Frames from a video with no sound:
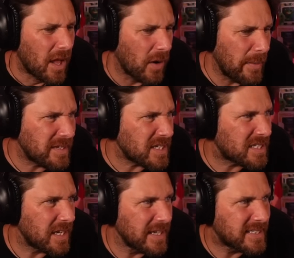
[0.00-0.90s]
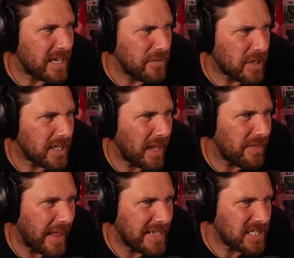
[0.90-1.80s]
Well, let me just, instead of looking at
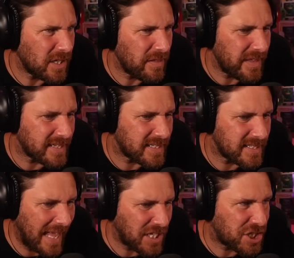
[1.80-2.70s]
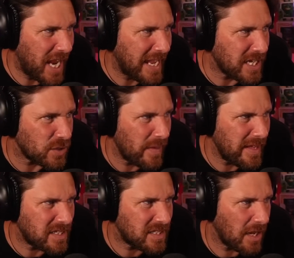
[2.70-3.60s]
that, let's look at this. Does that change? When
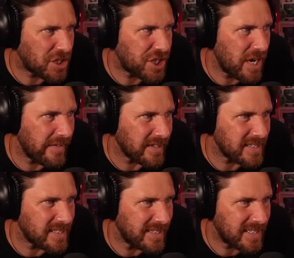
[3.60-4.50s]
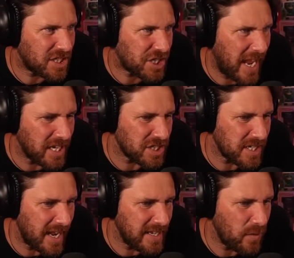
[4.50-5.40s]
they start cheering, does this change in any